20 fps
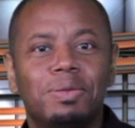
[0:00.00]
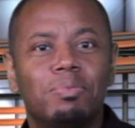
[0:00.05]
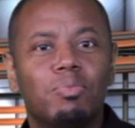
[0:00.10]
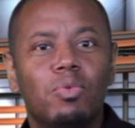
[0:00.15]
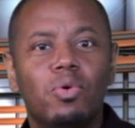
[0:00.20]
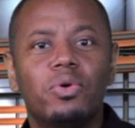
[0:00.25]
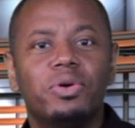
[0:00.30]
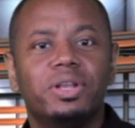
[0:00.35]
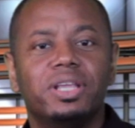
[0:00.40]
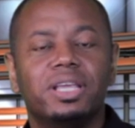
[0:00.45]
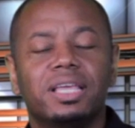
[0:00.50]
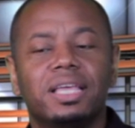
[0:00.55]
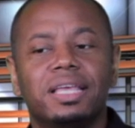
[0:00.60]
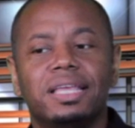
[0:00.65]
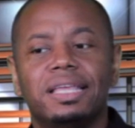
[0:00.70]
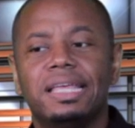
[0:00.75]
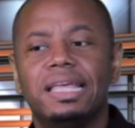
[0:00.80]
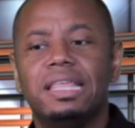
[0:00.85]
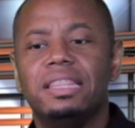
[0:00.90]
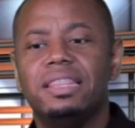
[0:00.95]
in the morning,
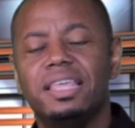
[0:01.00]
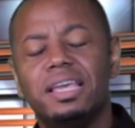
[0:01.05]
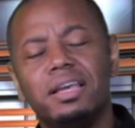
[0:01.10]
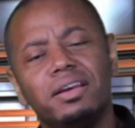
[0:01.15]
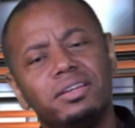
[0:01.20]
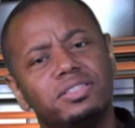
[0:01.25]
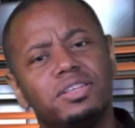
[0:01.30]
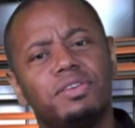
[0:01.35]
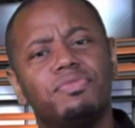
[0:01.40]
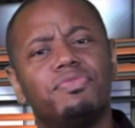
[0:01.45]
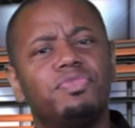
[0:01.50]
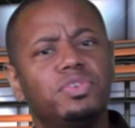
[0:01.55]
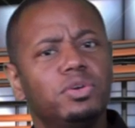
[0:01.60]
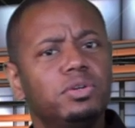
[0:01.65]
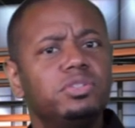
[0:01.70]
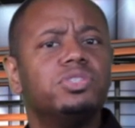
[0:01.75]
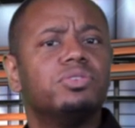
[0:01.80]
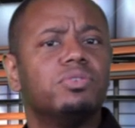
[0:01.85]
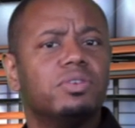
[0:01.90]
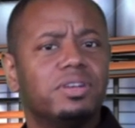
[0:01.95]
there's a
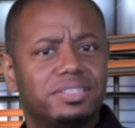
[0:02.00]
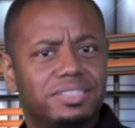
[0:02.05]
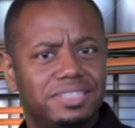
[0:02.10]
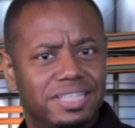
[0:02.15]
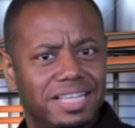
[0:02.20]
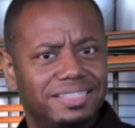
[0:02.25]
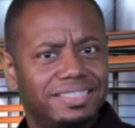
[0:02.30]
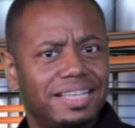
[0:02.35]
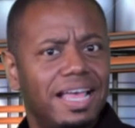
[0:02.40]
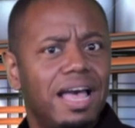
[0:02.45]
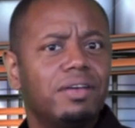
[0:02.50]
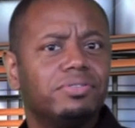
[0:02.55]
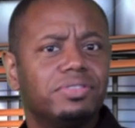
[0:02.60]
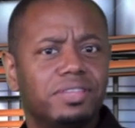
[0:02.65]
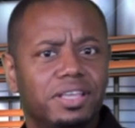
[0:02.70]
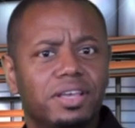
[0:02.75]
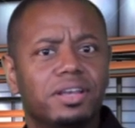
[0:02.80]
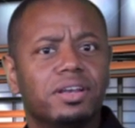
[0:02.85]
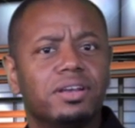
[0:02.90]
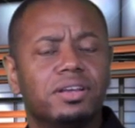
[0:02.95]
future us that's
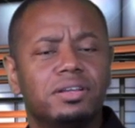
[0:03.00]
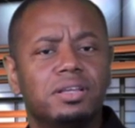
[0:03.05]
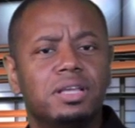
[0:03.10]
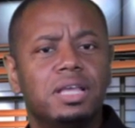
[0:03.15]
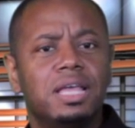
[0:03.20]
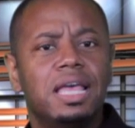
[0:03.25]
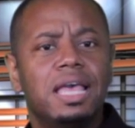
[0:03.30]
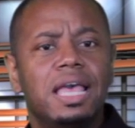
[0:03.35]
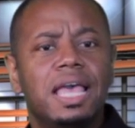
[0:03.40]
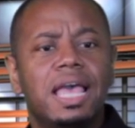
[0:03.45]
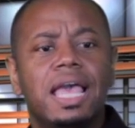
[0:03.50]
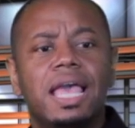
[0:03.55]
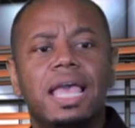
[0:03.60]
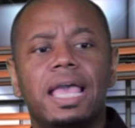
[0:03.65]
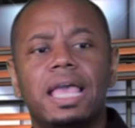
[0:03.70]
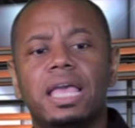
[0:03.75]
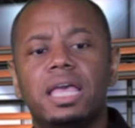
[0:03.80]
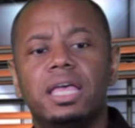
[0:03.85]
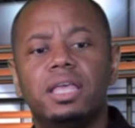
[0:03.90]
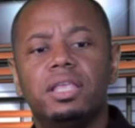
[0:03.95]
out there.
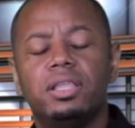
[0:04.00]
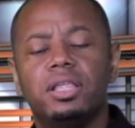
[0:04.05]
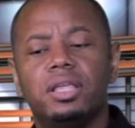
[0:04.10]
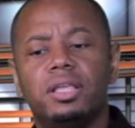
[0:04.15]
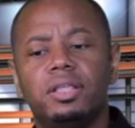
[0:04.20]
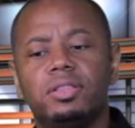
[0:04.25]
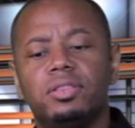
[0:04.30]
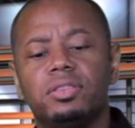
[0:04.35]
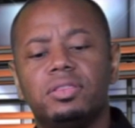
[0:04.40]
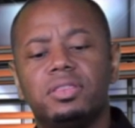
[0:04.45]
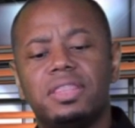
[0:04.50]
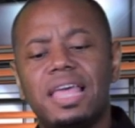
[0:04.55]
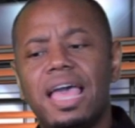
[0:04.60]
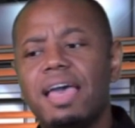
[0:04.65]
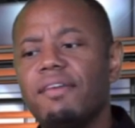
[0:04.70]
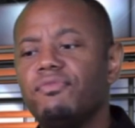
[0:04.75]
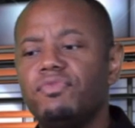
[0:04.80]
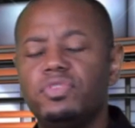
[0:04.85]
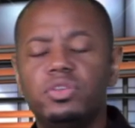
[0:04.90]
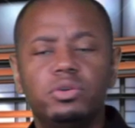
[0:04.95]
And
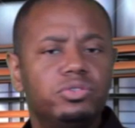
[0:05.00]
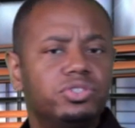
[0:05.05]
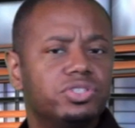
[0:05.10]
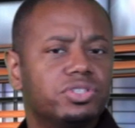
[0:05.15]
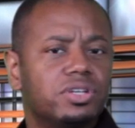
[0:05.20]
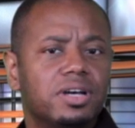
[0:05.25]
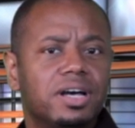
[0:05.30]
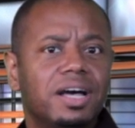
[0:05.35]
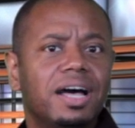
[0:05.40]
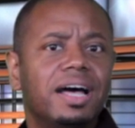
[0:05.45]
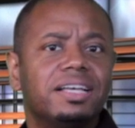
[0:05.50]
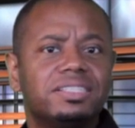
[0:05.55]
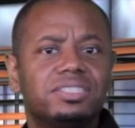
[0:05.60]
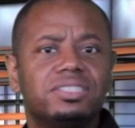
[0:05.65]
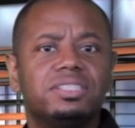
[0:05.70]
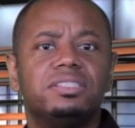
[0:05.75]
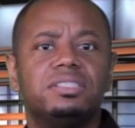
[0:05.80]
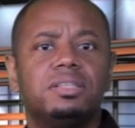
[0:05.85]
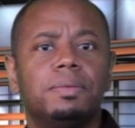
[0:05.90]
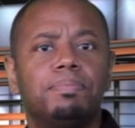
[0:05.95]
that future
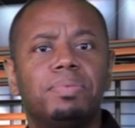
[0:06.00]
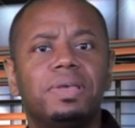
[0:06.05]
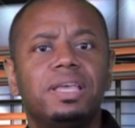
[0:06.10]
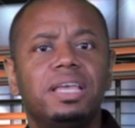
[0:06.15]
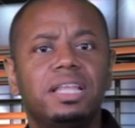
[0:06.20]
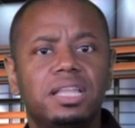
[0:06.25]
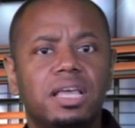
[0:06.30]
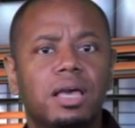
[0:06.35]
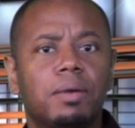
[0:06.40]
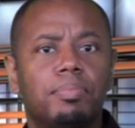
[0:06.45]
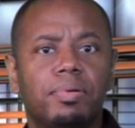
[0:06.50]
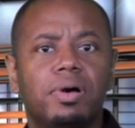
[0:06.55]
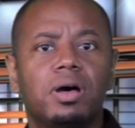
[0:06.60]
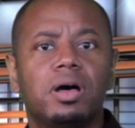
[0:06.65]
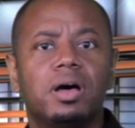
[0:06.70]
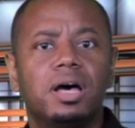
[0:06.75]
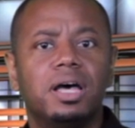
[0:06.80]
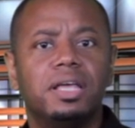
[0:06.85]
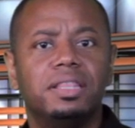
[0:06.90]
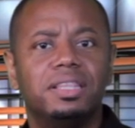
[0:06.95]
us is depending
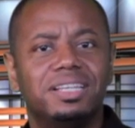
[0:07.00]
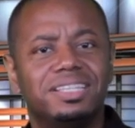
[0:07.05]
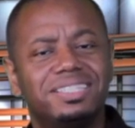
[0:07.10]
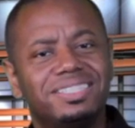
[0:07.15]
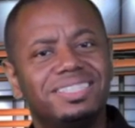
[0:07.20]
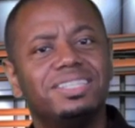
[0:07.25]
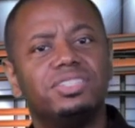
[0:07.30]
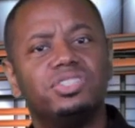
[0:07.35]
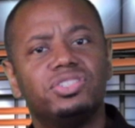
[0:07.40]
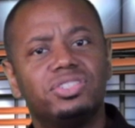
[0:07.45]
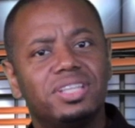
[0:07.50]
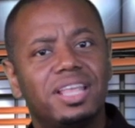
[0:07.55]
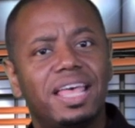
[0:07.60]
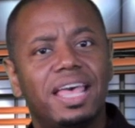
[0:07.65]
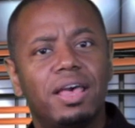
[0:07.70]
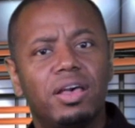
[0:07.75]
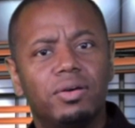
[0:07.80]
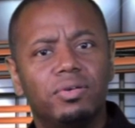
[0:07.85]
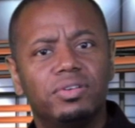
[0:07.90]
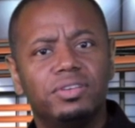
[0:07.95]
upon the decisions
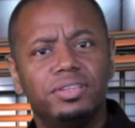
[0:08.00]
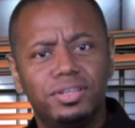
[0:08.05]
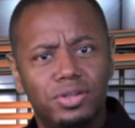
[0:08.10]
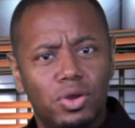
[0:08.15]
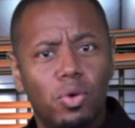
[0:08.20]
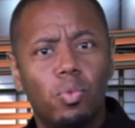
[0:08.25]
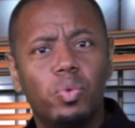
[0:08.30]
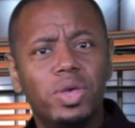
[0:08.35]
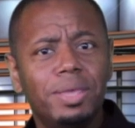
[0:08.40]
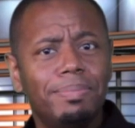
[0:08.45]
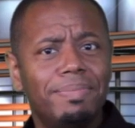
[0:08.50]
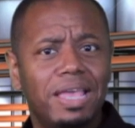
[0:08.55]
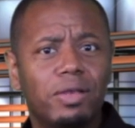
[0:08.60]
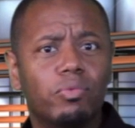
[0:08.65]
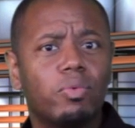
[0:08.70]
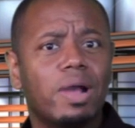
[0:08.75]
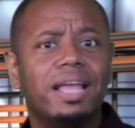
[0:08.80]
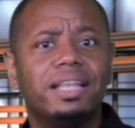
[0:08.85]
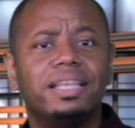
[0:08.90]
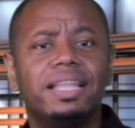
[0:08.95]
that, we
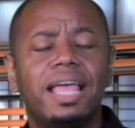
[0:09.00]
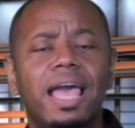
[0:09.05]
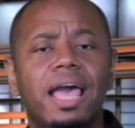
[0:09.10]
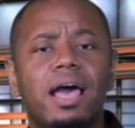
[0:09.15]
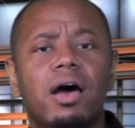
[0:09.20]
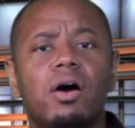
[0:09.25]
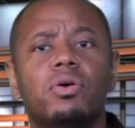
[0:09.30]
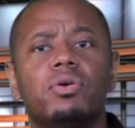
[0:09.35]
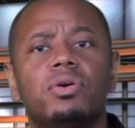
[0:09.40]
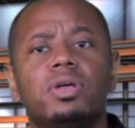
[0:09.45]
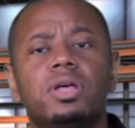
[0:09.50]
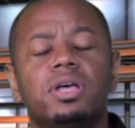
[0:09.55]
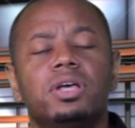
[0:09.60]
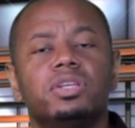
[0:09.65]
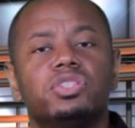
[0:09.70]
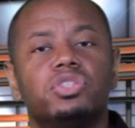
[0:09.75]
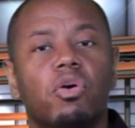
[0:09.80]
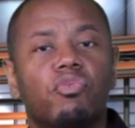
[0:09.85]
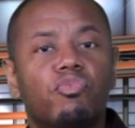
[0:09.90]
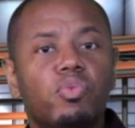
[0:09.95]
make right now.
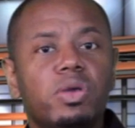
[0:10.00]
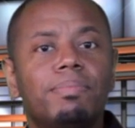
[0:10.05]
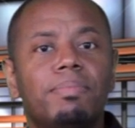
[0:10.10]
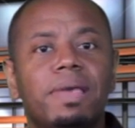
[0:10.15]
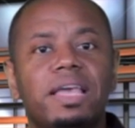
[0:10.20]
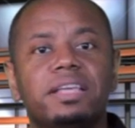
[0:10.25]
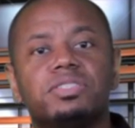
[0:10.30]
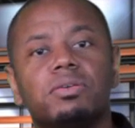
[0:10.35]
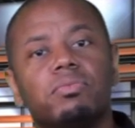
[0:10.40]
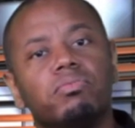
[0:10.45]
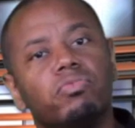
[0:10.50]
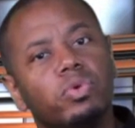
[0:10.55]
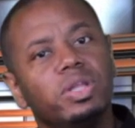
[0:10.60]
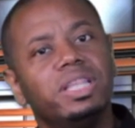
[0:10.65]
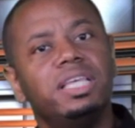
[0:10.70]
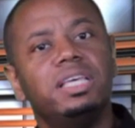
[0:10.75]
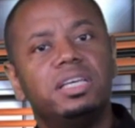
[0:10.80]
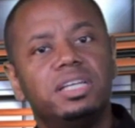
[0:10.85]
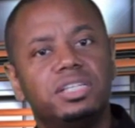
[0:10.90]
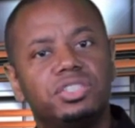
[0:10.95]
So if we make some
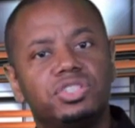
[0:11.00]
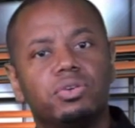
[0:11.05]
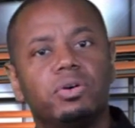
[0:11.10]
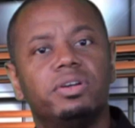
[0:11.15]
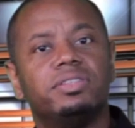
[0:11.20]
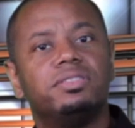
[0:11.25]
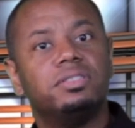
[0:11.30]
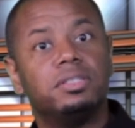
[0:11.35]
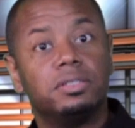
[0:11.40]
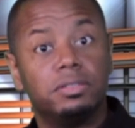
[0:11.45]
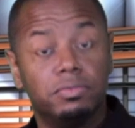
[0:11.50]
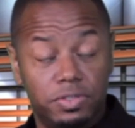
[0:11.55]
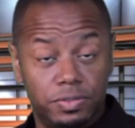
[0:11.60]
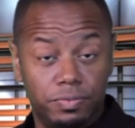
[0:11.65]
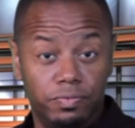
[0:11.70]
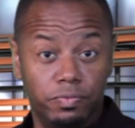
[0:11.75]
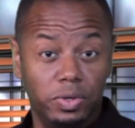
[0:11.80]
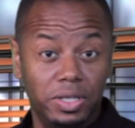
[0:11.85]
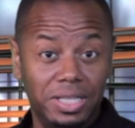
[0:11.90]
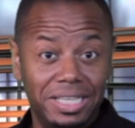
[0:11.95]
really good choices and
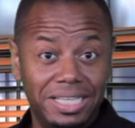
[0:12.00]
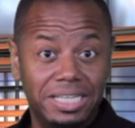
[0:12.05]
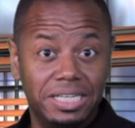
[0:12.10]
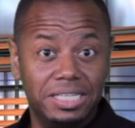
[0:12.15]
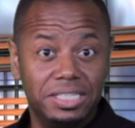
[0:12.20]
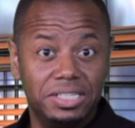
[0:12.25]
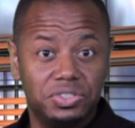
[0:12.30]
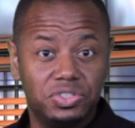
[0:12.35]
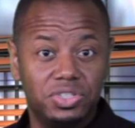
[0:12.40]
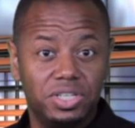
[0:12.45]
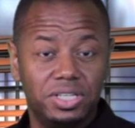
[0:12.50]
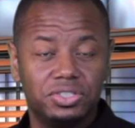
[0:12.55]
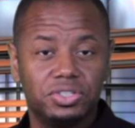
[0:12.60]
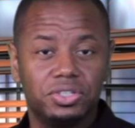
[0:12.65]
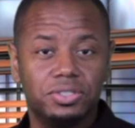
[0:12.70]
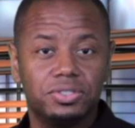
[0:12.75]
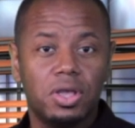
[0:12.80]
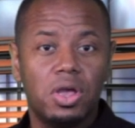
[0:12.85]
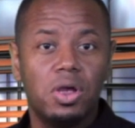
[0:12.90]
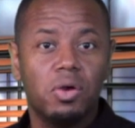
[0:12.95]
some really good
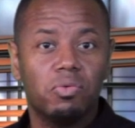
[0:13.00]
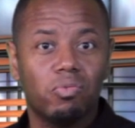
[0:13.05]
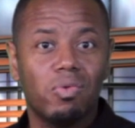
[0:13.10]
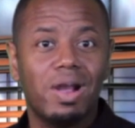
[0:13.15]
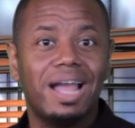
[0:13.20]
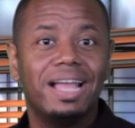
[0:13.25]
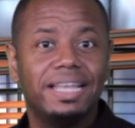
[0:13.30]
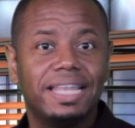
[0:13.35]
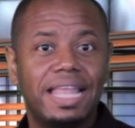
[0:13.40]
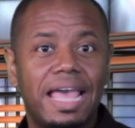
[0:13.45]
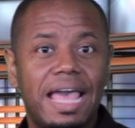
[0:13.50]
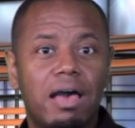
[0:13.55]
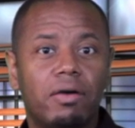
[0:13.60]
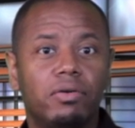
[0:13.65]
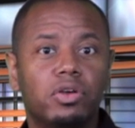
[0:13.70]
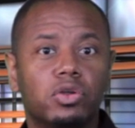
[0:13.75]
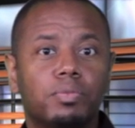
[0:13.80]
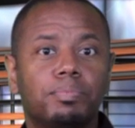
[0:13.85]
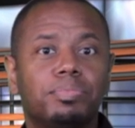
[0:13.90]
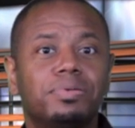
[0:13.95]
decisions right
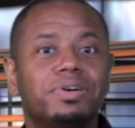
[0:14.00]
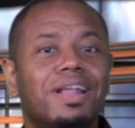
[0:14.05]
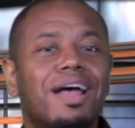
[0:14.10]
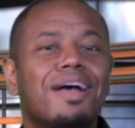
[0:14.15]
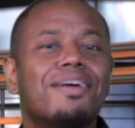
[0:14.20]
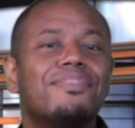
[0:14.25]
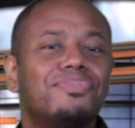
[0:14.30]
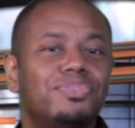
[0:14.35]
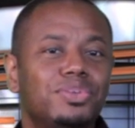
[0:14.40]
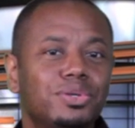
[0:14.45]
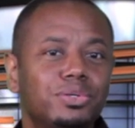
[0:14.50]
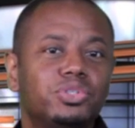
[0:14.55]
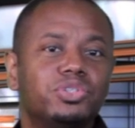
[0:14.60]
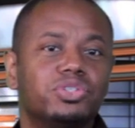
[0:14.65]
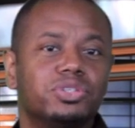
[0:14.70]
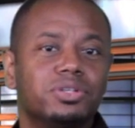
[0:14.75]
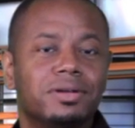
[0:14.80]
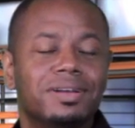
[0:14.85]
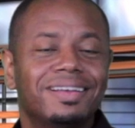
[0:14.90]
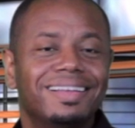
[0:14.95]
now, it'll put our
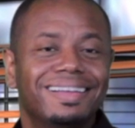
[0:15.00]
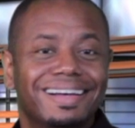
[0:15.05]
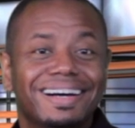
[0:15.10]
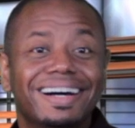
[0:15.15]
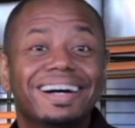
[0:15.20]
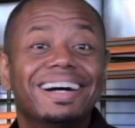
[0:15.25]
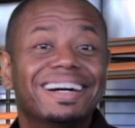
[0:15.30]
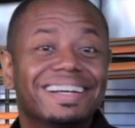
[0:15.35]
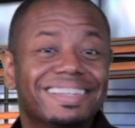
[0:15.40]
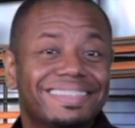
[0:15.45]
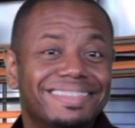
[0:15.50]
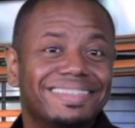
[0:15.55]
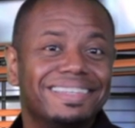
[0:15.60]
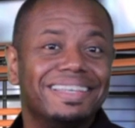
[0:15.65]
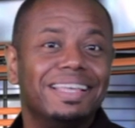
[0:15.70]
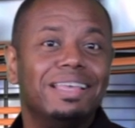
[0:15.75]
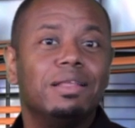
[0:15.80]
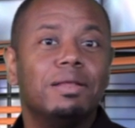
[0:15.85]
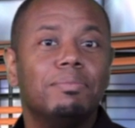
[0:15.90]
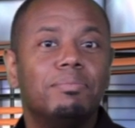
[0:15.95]
future us
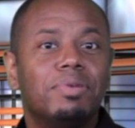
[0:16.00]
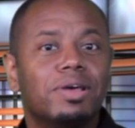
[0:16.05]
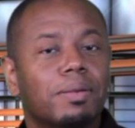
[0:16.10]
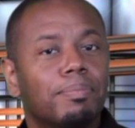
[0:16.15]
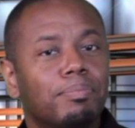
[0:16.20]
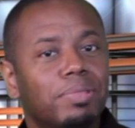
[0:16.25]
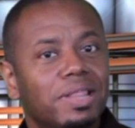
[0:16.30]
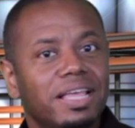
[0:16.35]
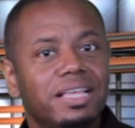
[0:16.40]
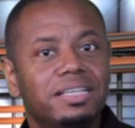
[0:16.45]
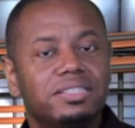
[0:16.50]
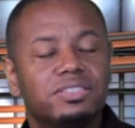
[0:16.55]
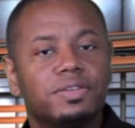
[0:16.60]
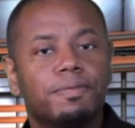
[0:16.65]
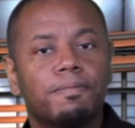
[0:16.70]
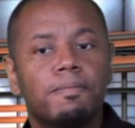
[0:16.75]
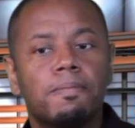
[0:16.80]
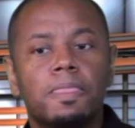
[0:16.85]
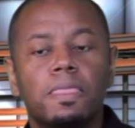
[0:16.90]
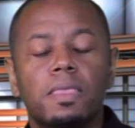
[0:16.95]
in a better place.
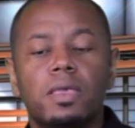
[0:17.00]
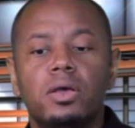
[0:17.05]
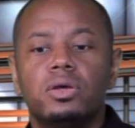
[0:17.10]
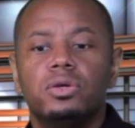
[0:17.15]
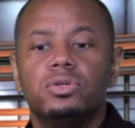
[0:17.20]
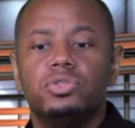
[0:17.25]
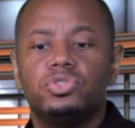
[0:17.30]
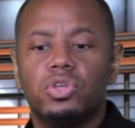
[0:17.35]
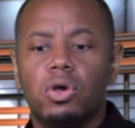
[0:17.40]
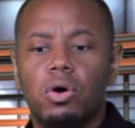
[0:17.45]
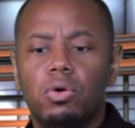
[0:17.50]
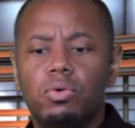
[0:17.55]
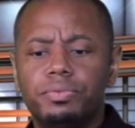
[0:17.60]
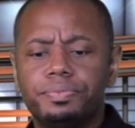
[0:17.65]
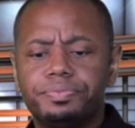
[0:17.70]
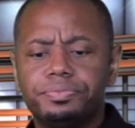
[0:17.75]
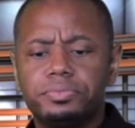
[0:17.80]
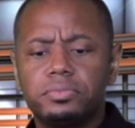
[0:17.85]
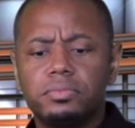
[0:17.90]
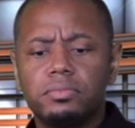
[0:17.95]
So